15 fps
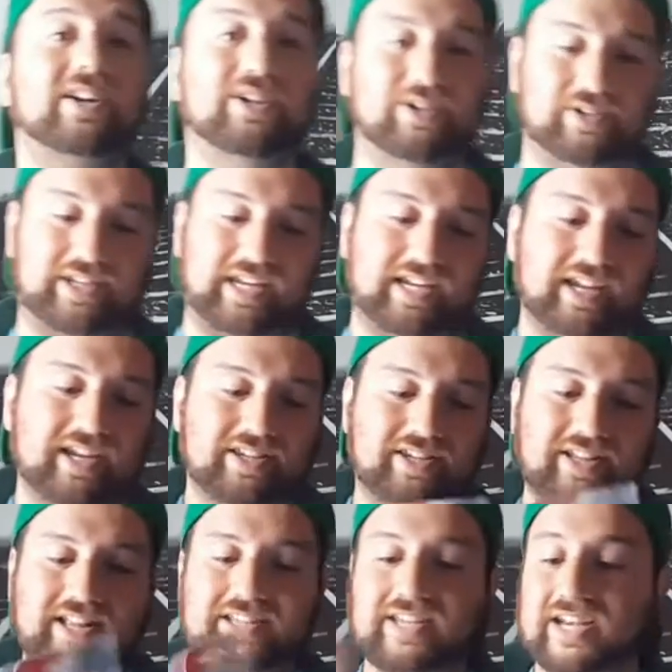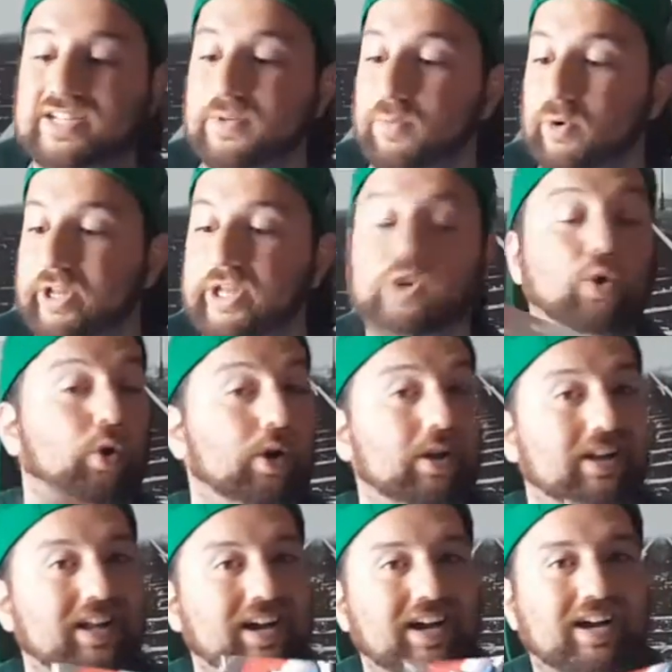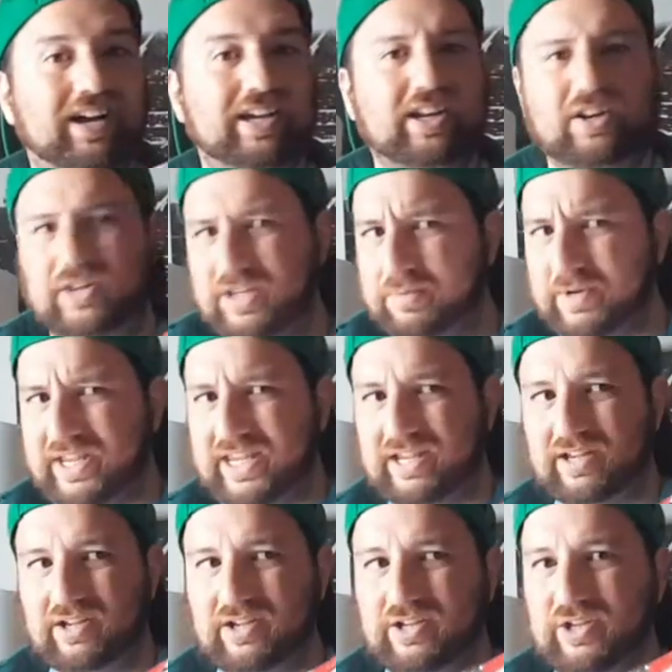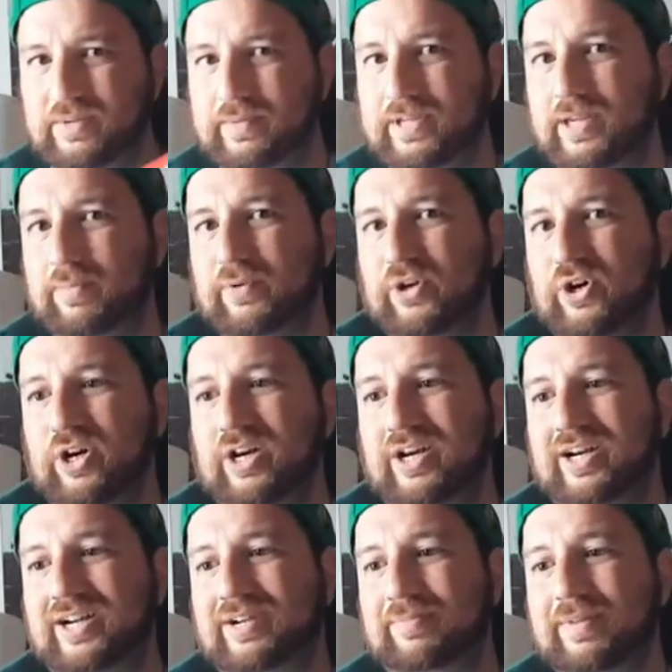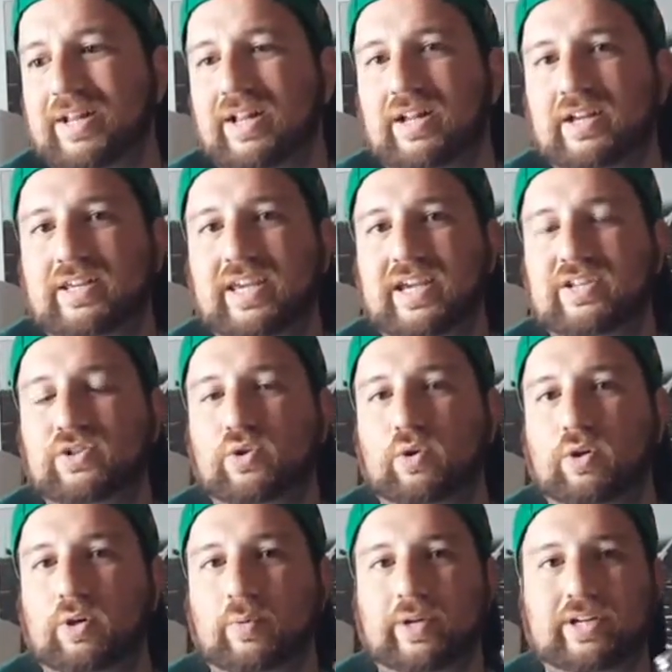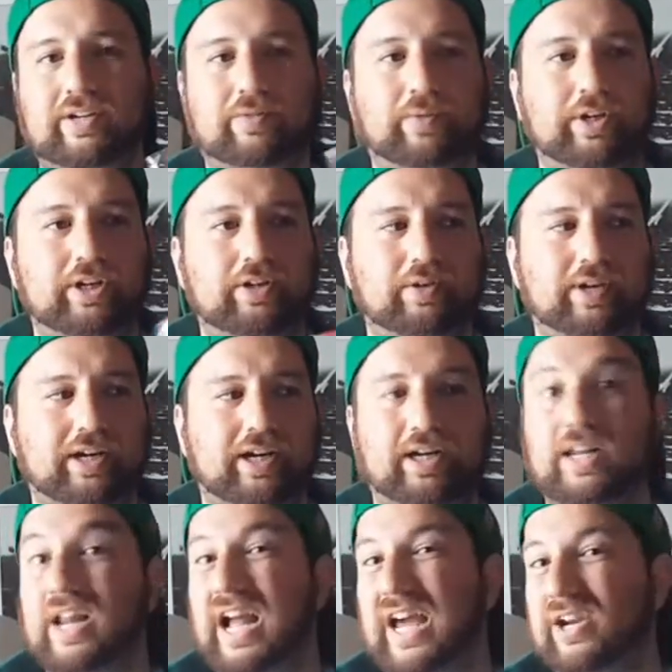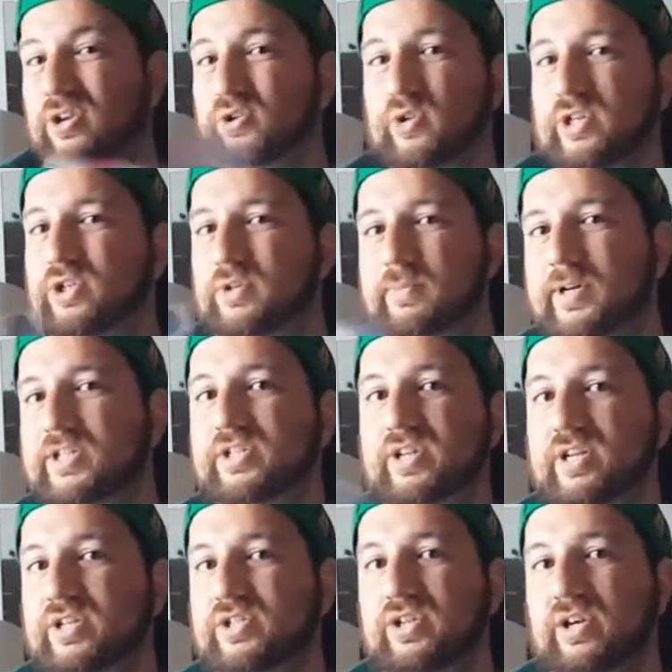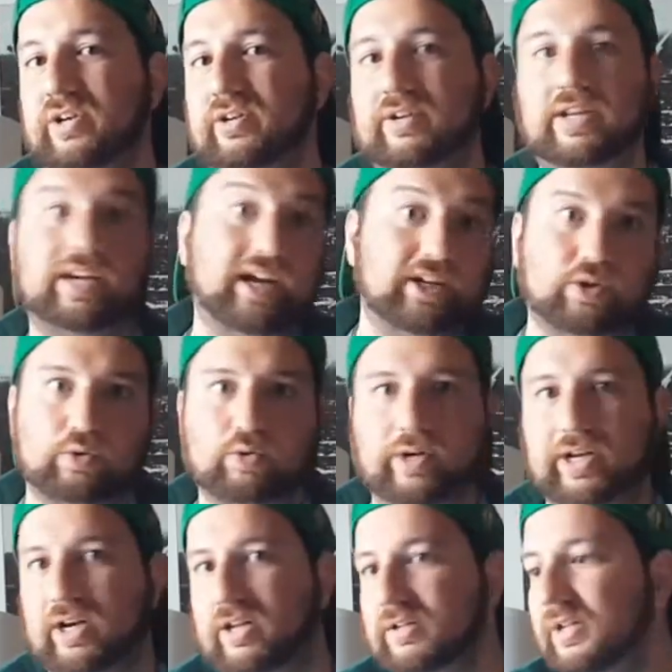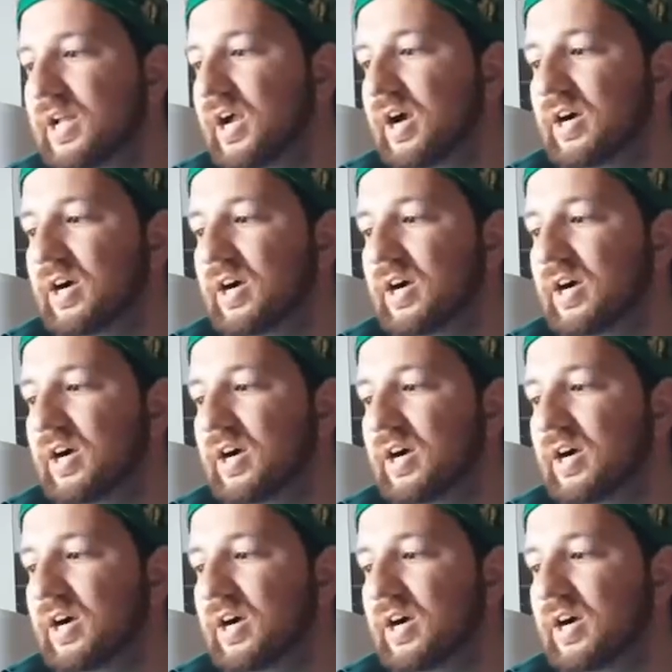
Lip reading: koozie. So that's actually really cool. You know, keep your cans cool when you do it. I don't drink too much soda, and I don't drink at all.